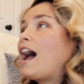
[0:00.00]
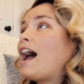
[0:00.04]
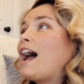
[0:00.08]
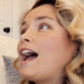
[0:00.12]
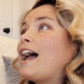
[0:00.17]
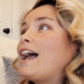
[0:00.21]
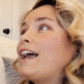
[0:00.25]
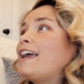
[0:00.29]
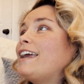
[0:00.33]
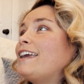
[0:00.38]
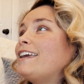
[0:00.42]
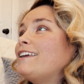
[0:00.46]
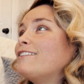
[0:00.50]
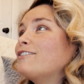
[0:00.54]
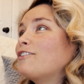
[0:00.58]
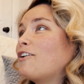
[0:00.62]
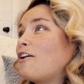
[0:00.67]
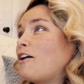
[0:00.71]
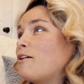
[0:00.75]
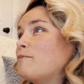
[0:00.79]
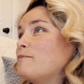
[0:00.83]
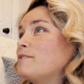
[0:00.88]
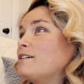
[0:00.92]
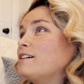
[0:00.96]
i
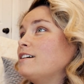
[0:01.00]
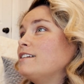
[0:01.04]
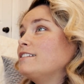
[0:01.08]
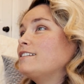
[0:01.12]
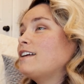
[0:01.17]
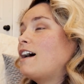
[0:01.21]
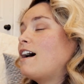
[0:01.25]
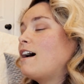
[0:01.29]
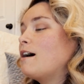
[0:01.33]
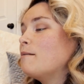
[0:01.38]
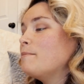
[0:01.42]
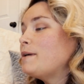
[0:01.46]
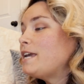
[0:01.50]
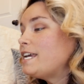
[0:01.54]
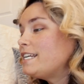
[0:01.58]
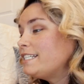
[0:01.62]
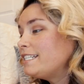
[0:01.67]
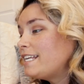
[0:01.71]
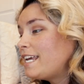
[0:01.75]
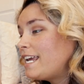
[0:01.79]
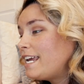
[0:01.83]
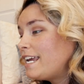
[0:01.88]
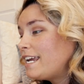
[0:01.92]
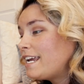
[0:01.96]
thought was
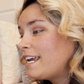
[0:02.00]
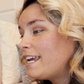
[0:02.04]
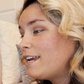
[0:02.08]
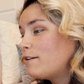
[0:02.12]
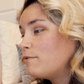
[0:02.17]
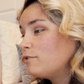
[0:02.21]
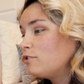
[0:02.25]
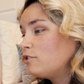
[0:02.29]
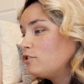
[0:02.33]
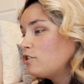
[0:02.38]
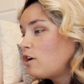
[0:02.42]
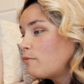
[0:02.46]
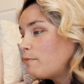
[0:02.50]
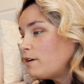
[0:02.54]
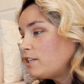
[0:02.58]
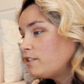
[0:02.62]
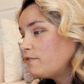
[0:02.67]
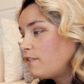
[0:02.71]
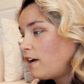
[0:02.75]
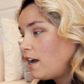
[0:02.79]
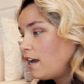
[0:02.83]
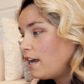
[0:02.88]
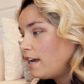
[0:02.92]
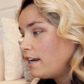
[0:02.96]
amazing it was so much
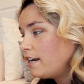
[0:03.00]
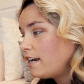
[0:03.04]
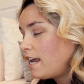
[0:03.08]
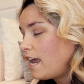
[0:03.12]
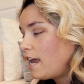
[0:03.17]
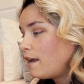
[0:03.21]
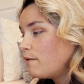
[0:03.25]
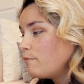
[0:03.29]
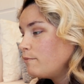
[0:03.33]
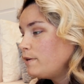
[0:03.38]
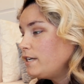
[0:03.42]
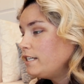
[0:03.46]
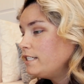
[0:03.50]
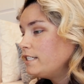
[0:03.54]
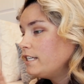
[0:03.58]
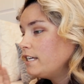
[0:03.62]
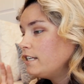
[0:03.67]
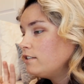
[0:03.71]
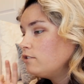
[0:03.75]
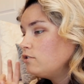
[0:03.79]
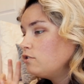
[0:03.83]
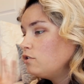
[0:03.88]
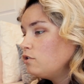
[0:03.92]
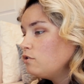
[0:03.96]
fun and we
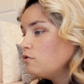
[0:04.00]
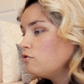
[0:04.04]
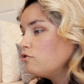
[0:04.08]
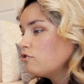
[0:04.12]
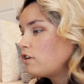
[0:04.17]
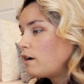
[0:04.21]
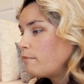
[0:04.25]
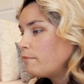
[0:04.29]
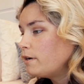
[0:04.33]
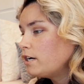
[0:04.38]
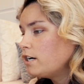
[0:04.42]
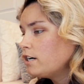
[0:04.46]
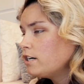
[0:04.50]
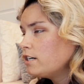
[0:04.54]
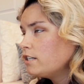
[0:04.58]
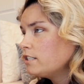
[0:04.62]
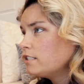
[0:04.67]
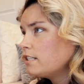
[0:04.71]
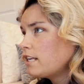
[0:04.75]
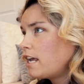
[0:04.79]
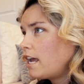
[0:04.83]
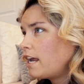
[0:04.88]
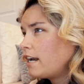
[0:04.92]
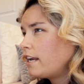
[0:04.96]
did two
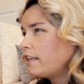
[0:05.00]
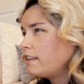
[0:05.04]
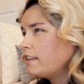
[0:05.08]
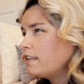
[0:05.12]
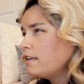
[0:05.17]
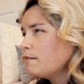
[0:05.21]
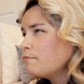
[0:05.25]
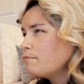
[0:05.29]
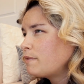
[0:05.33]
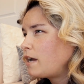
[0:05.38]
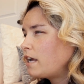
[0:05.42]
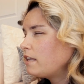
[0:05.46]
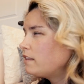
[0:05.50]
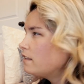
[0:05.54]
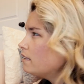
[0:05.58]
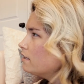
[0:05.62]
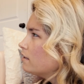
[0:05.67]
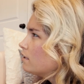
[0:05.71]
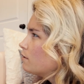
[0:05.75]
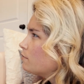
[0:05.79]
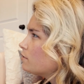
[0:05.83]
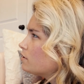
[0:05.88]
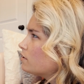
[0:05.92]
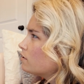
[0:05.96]
drummers and i think i think
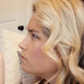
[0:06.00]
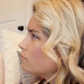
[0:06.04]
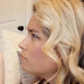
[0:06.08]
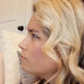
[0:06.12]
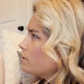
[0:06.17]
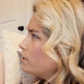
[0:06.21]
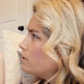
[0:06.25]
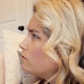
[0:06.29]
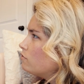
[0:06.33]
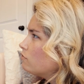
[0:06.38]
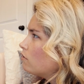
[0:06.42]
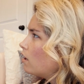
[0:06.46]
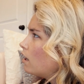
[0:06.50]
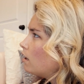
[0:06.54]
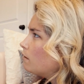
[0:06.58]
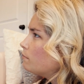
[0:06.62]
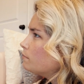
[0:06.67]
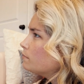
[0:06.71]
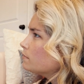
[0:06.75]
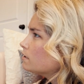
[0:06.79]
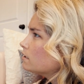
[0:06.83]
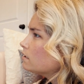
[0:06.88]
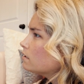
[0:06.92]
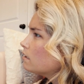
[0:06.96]
there was three
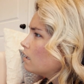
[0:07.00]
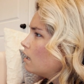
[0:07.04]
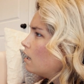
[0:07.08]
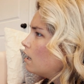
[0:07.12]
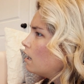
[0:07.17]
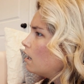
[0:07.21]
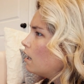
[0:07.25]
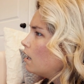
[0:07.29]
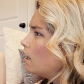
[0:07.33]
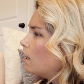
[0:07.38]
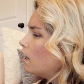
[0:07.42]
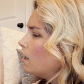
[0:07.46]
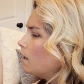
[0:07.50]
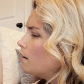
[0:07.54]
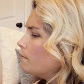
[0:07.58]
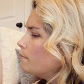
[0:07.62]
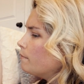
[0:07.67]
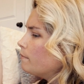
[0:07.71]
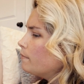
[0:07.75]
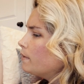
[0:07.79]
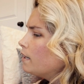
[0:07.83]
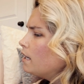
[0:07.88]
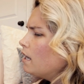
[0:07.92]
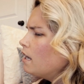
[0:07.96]
drums
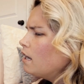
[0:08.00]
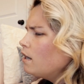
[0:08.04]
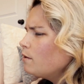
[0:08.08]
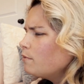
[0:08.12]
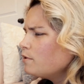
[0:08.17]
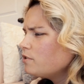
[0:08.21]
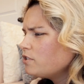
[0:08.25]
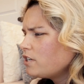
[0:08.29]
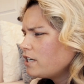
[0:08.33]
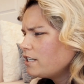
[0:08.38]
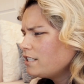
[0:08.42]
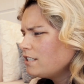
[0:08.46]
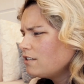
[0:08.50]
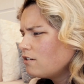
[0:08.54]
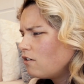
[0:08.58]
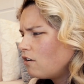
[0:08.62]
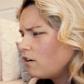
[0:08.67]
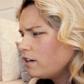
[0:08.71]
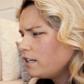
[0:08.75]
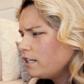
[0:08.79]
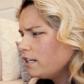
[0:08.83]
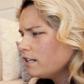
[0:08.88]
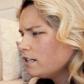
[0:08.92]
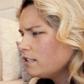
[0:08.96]
um which isn't
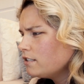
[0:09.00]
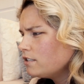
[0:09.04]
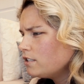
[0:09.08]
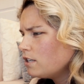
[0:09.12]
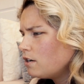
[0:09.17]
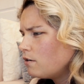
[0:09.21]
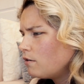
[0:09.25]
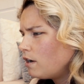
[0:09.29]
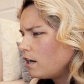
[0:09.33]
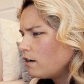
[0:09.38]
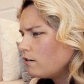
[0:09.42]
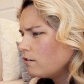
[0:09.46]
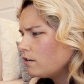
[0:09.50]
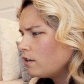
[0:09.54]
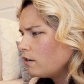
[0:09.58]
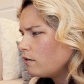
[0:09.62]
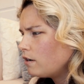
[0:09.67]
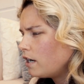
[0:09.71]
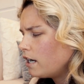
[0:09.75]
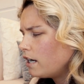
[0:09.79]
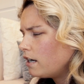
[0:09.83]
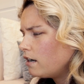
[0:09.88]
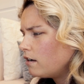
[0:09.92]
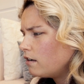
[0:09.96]
on here. So I don't know
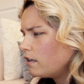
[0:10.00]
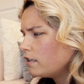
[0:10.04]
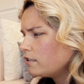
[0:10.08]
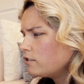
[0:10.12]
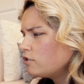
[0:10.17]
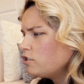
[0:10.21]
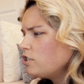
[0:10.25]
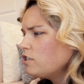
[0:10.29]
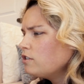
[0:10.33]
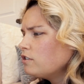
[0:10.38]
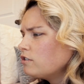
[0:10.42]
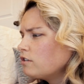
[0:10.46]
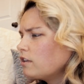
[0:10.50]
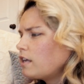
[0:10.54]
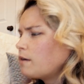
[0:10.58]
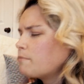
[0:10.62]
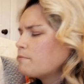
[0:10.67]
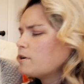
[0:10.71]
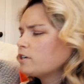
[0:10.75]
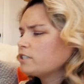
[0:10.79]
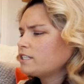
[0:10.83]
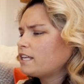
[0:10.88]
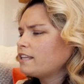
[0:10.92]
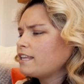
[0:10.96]
how like uh, she like
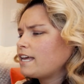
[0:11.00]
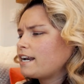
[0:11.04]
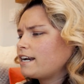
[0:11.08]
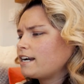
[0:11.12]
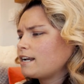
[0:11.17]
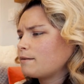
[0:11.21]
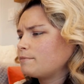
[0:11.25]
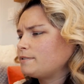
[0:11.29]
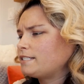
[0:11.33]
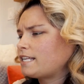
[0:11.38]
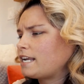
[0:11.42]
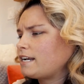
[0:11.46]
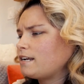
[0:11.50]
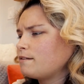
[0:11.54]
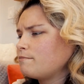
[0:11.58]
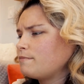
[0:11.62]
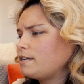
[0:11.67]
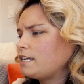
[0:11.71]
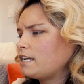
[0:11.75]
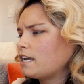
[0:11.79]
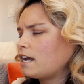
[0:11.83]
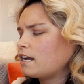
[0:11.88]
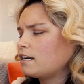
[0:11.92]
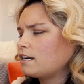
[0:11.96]
Marcella ended up sending
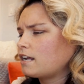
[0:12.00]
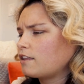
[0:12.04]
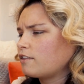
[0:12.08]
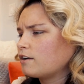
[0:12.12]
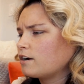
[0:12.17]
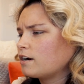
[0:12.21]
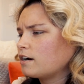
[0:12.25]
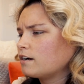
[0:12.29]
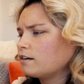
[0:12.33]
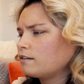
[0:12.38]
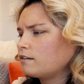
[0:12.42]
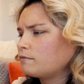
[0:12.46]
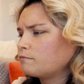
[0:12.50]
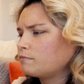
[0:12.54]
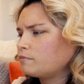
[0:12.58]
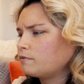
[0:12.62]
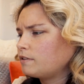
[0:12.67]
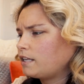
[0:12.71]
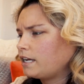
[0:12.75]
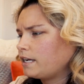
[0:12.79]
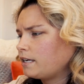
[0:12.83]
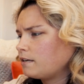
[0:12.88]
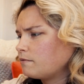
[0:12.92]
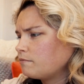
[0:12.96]
me another
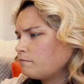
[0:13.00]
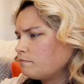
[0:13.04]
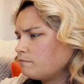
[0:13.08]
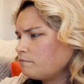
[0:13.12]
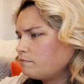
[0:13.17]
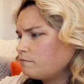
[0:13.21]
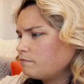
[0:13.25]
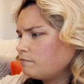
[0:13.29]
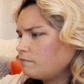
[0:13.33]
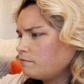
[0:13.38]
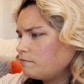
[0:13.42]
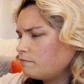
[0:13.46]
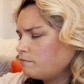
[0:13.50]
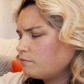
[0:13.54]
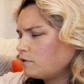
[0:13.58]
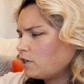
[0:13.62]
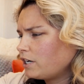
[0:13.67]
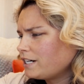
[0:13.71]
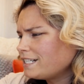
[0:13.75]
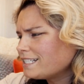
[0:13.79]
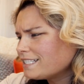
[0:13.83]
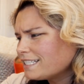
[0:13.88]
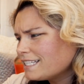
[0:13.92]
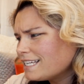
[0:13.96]
like
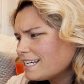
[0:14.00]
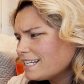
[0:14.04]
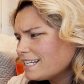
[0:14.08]
price